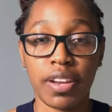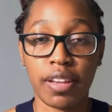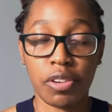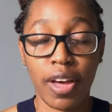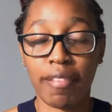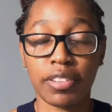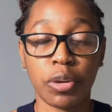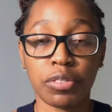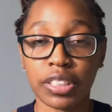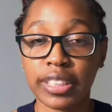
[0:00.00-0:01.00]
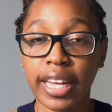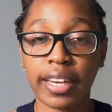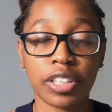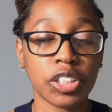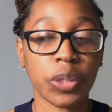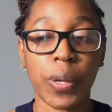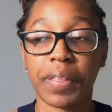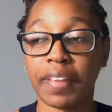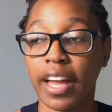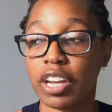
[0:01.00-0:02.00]
you haven't overstayed, and showing
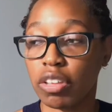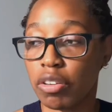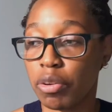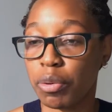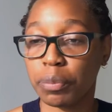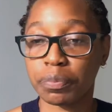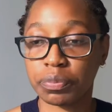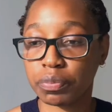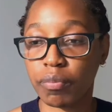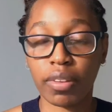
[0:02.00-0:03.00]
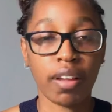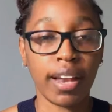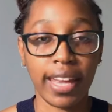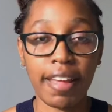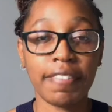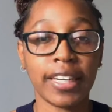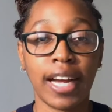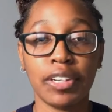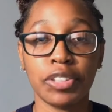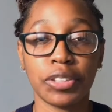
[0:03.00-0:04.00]
that you left the
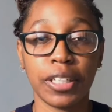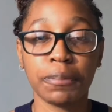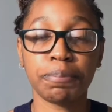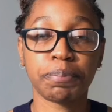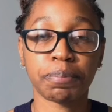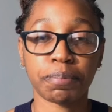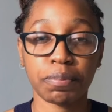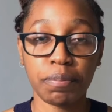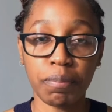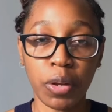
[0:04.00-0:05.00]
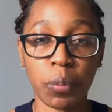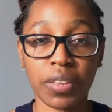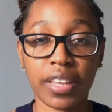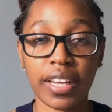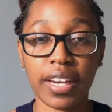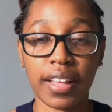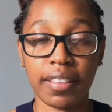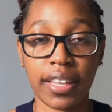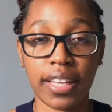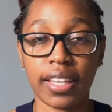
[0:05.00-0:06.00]
country within
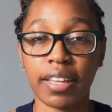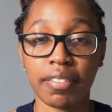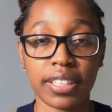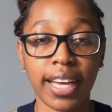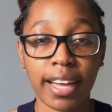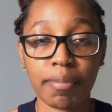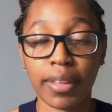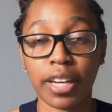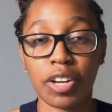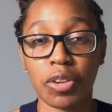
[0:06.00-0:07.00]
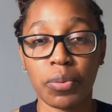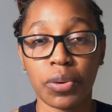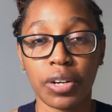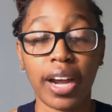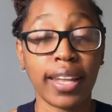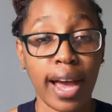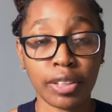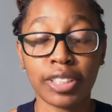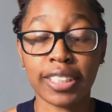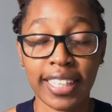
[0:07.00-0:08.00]
the given time that you were allowed
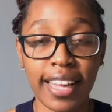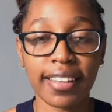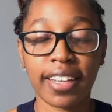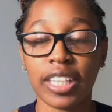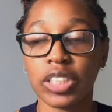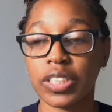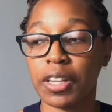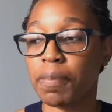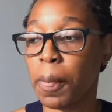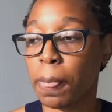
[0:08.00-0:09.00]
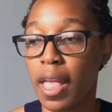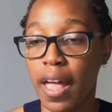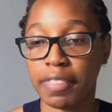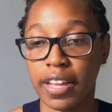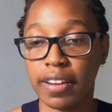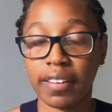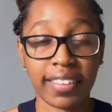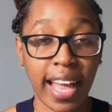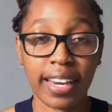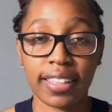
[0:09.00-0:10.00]
to stay in the country, then
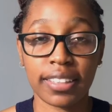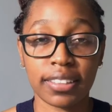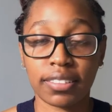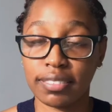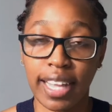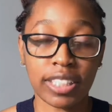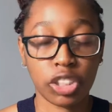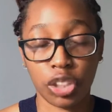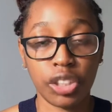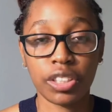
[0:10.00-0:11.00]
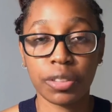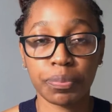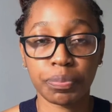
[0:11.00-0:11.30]
that's good,